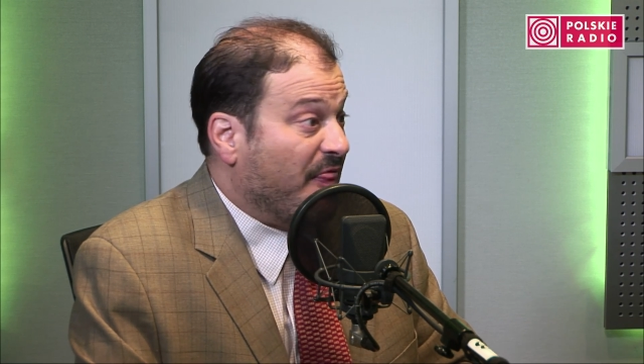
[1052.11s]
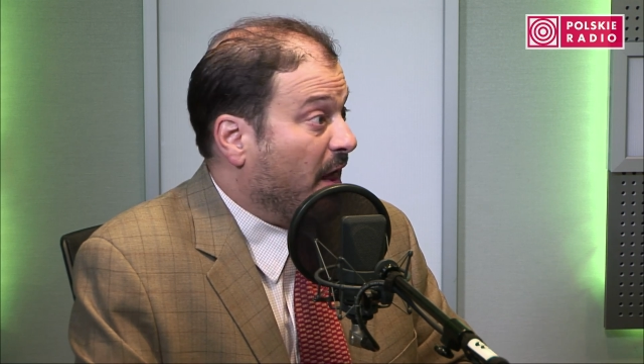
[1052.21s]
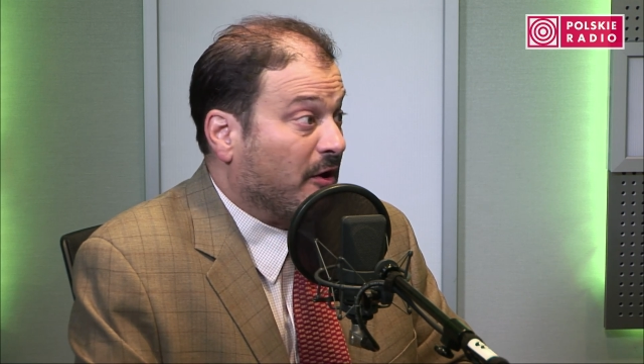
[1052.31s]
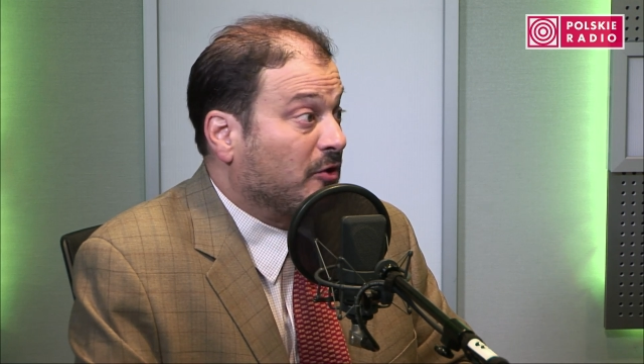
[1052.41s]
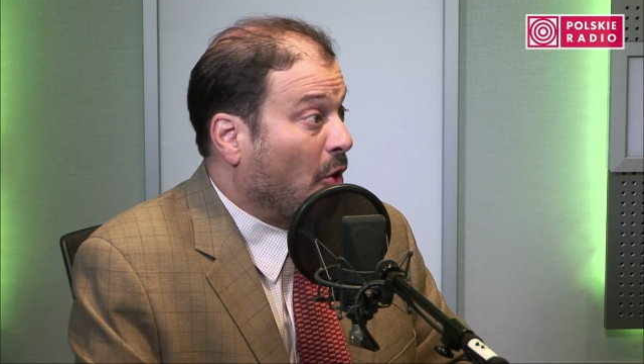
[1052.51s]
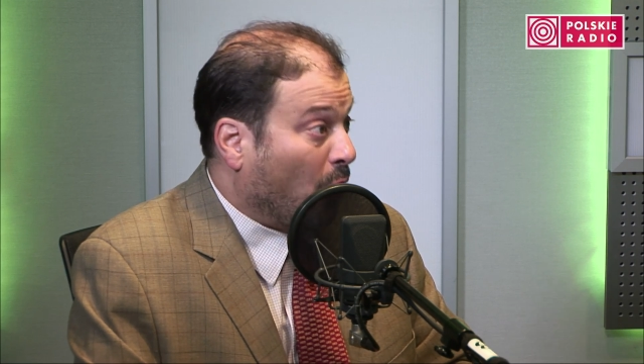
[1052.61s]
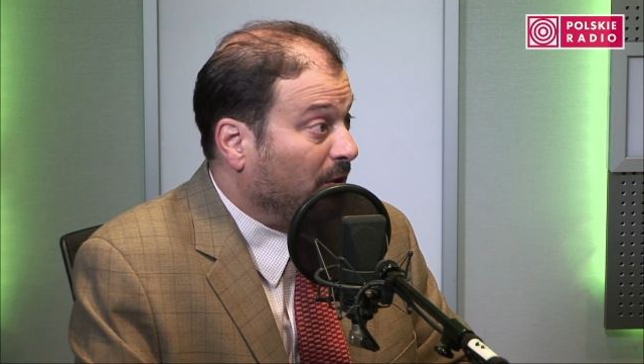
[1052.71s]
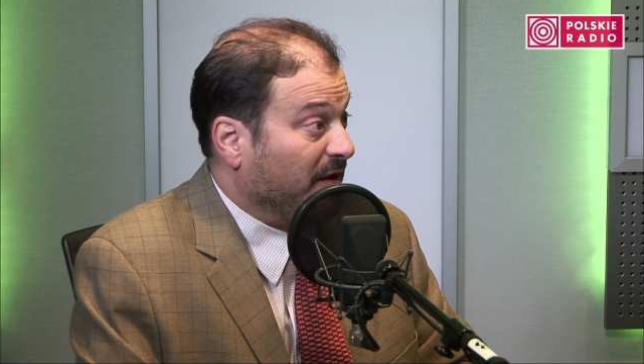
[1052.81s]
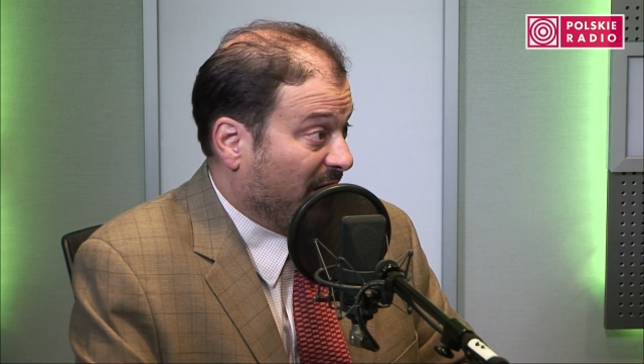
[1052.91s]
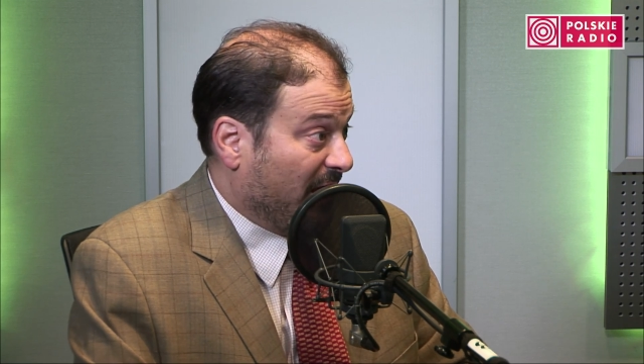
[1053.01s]
that are
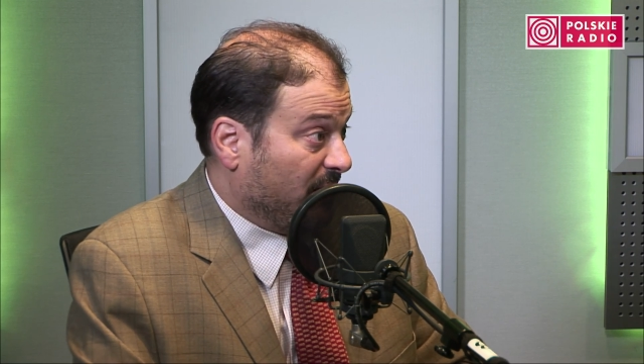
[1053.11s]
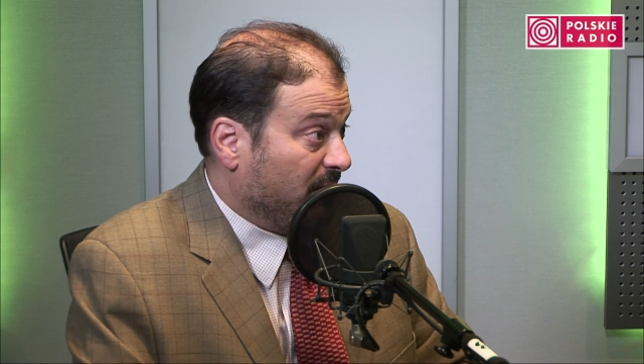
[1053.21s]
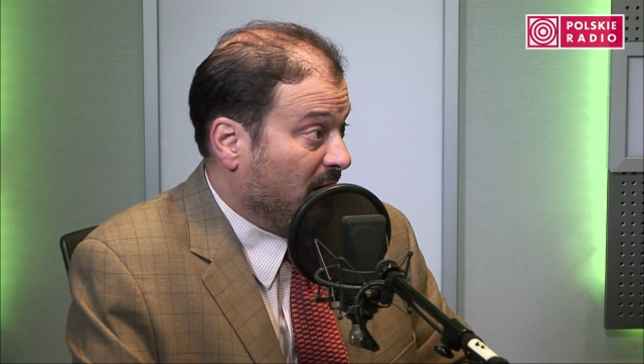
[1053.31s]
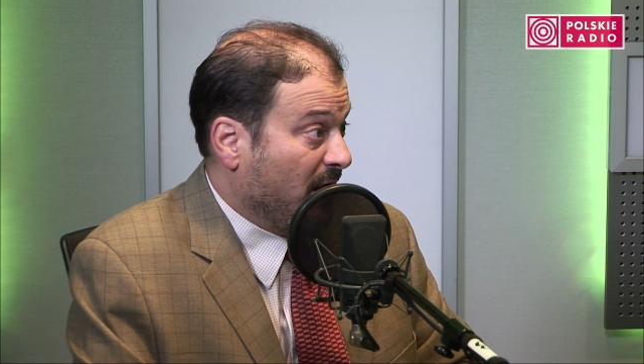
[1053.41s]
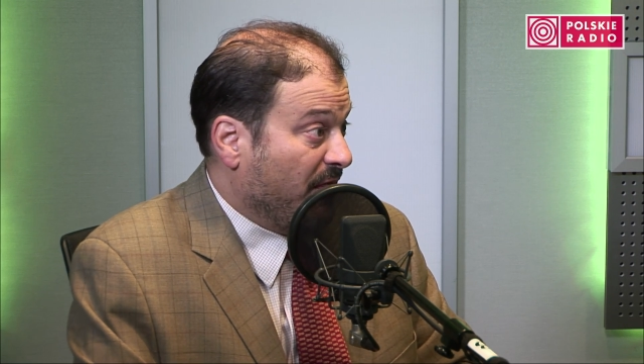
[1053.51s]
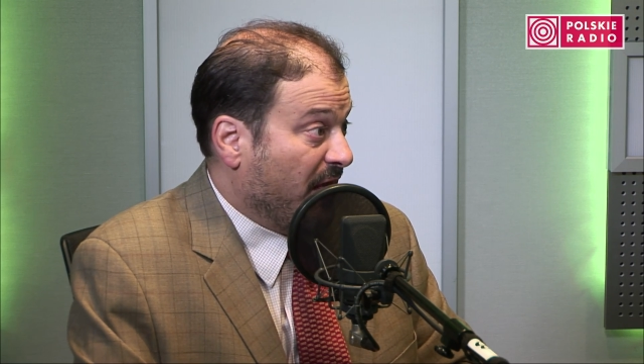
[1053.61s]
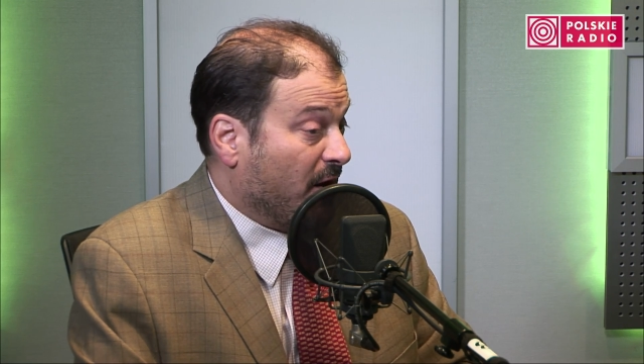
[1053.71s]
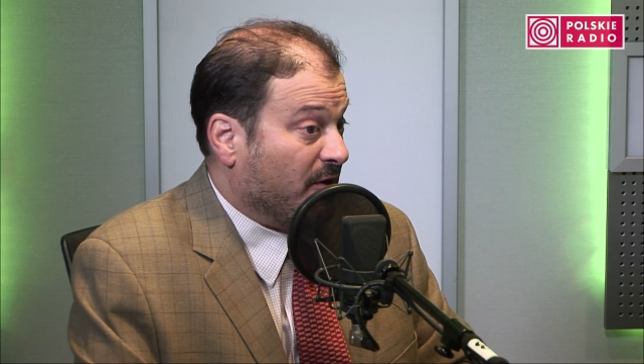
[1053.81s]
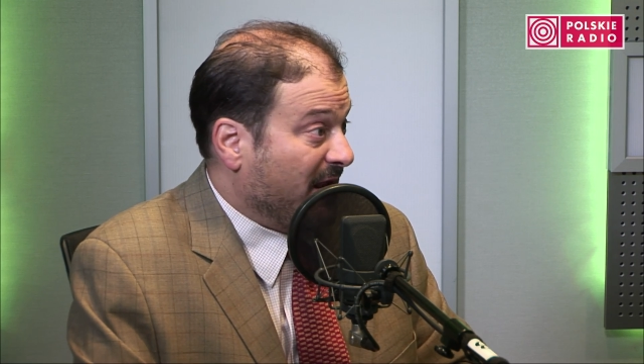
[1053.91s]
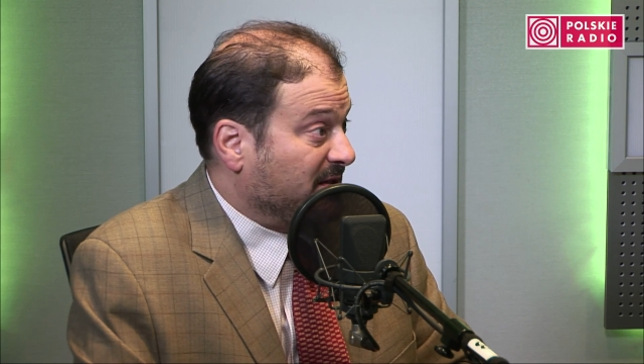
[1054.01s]
totally valid,
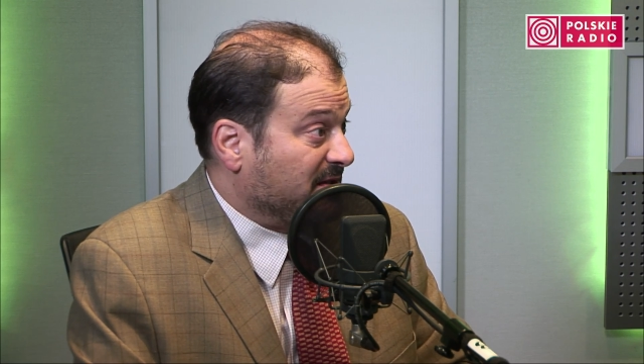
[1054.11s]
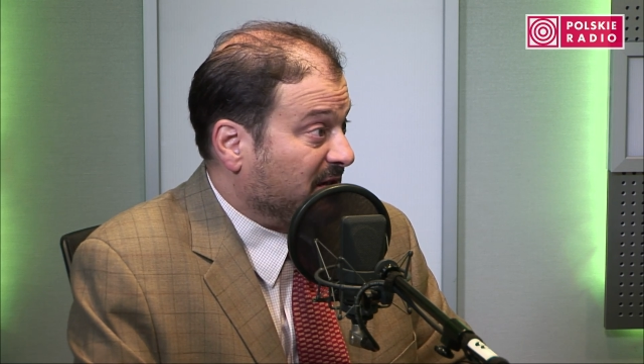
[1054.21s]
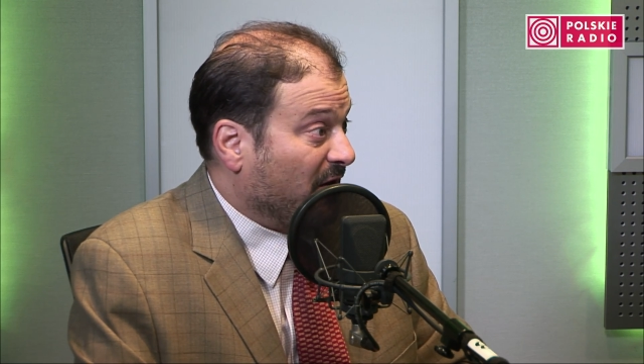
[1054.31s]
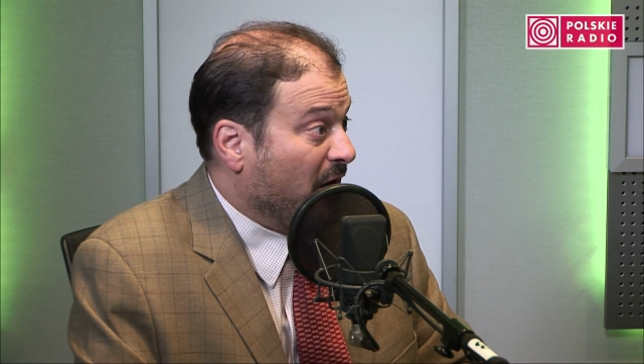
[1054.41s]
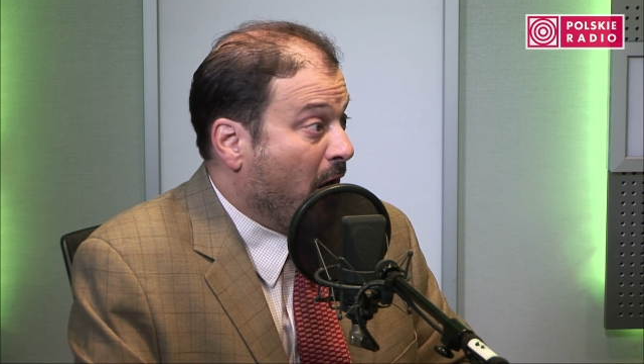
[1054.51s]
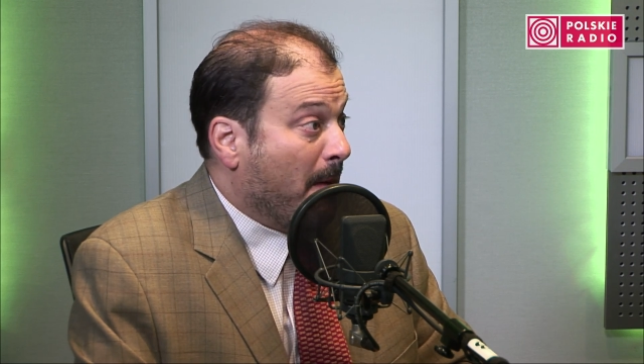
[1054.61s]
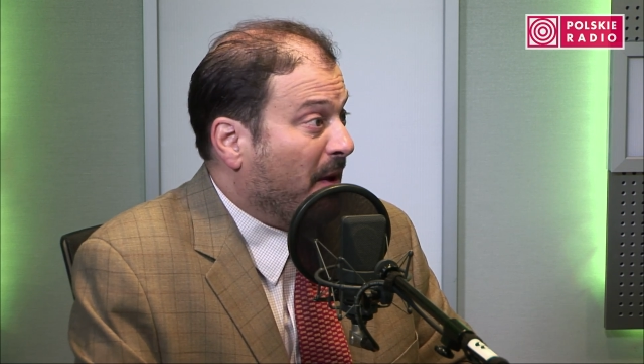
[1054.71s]
that are necessary.